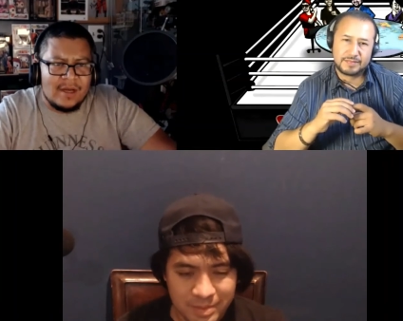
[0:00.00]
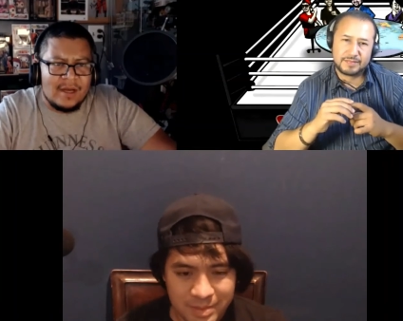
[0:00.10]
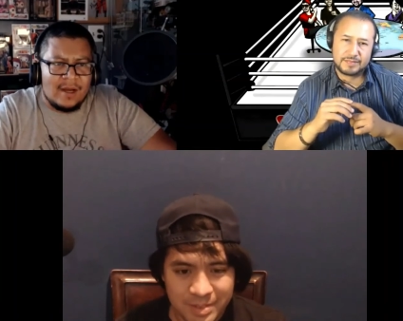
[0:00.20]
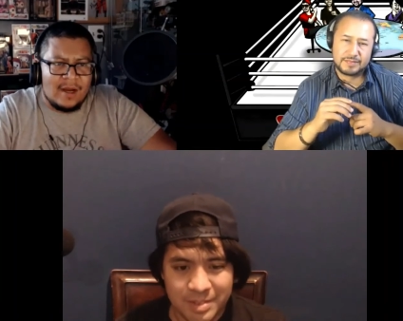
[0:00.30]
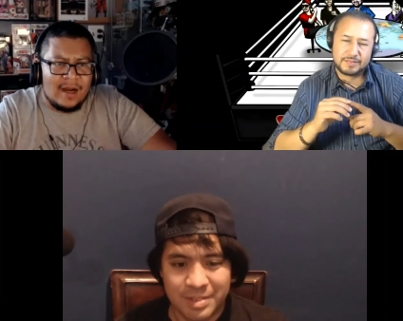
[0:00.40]

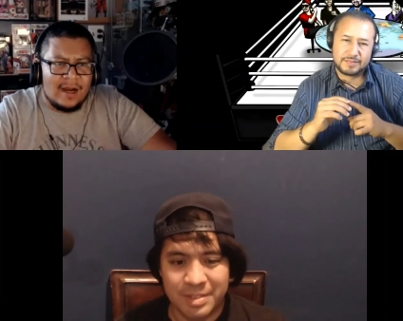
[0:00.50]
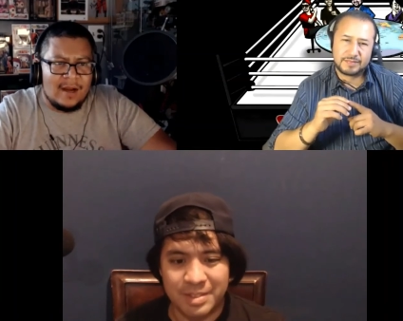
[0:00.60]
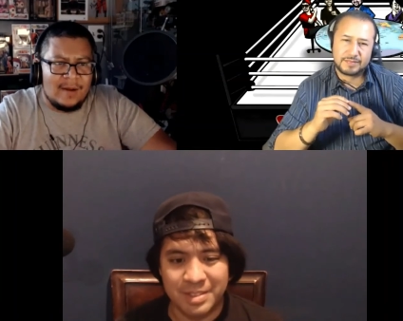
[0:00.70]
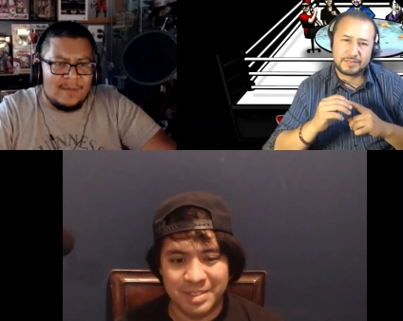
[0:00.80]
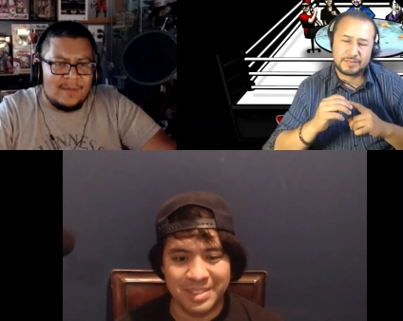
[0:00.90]
Speaker 1: Uh,
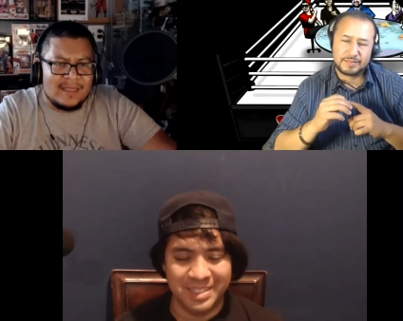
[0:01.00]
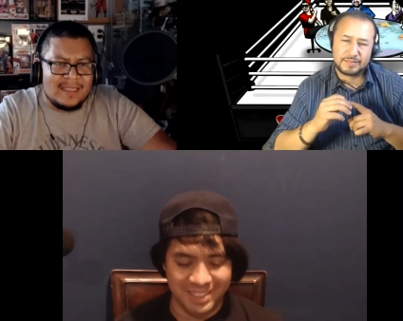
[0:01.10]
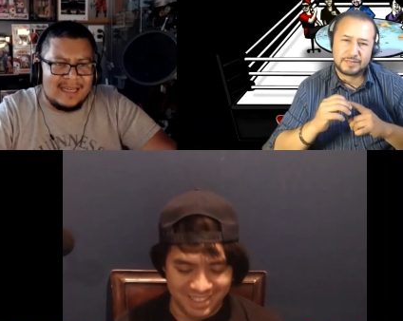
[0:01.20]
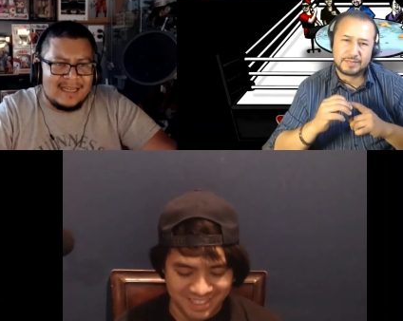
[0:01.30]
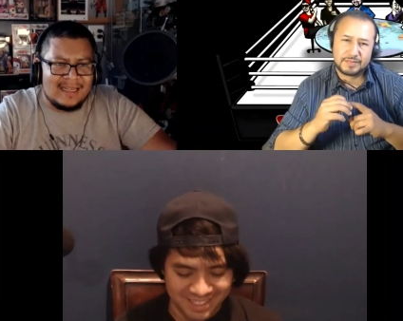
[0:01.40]
it's like
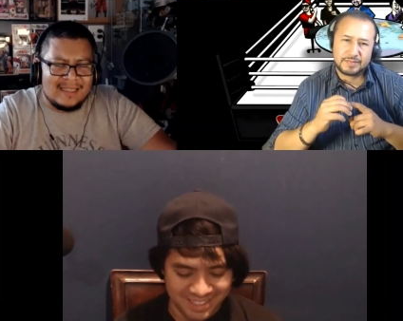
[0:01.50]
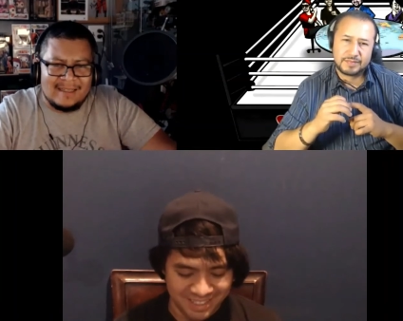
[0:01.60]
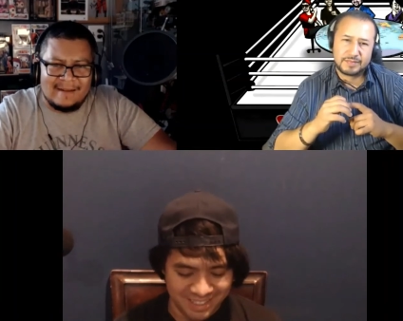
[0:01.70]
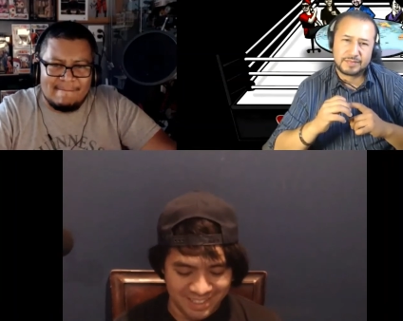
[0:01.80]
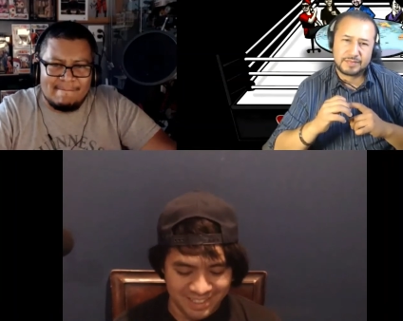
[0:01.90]
a
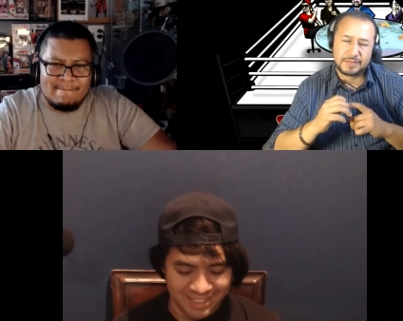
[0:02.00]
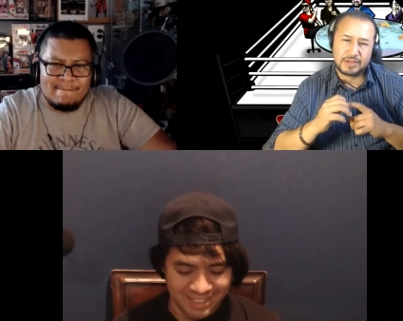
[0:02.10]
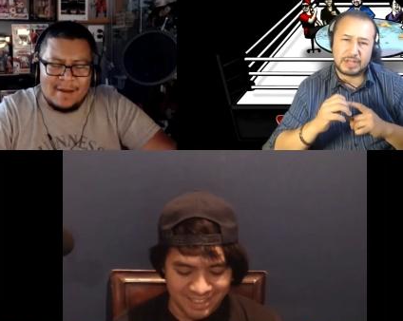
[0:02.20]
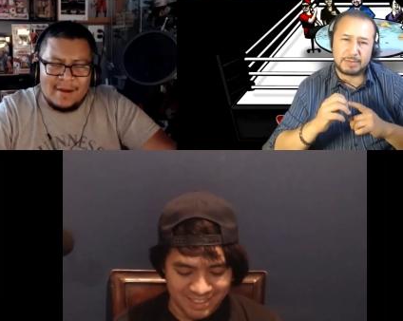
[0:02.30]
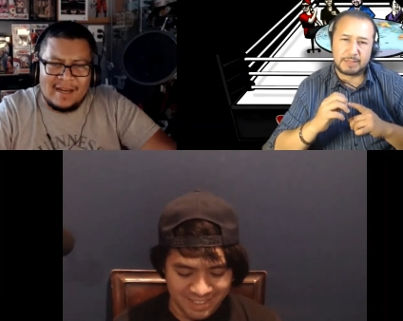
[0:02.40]
talk
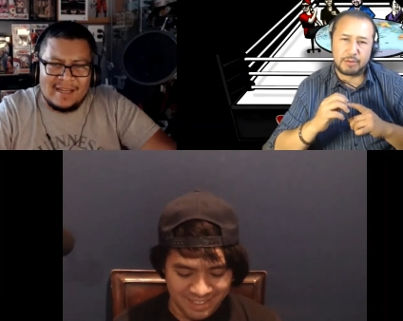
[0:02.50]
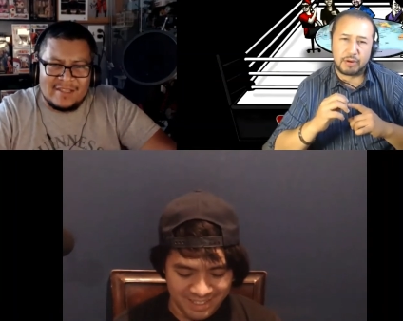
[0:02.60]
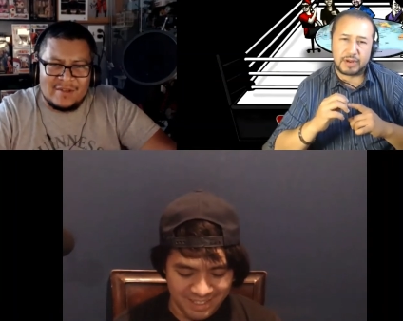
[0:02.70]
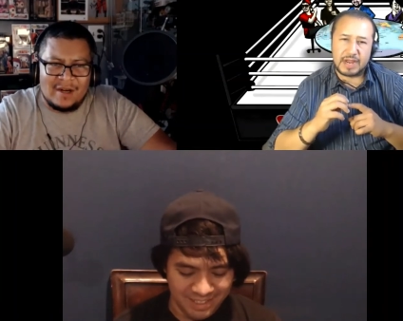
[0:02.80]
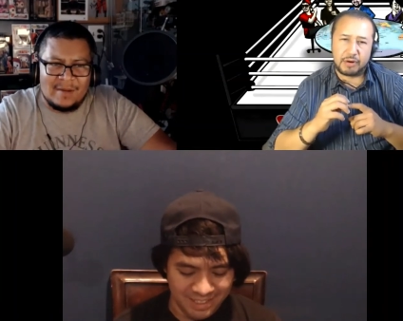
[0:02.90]
about the broken
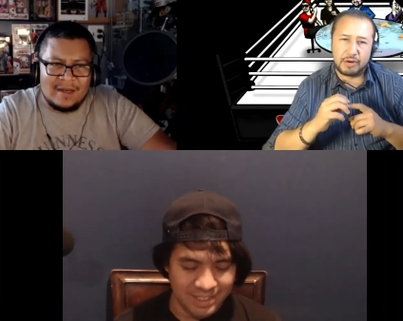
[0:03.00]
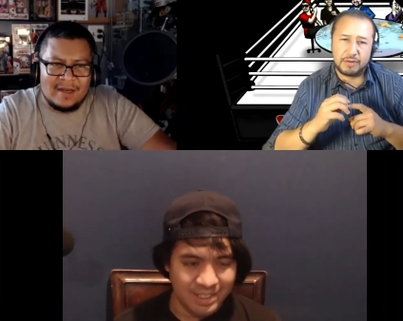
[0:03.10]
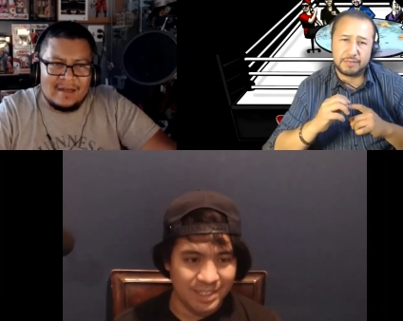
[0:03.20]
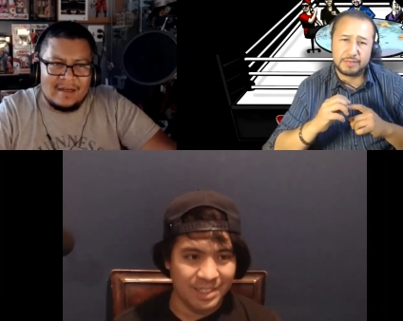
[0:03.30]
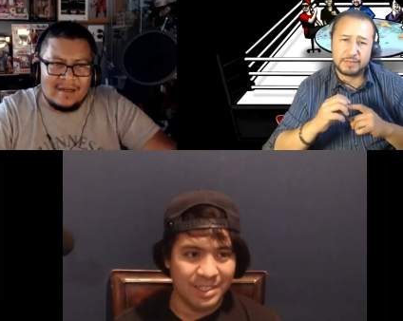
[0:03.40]
arrow.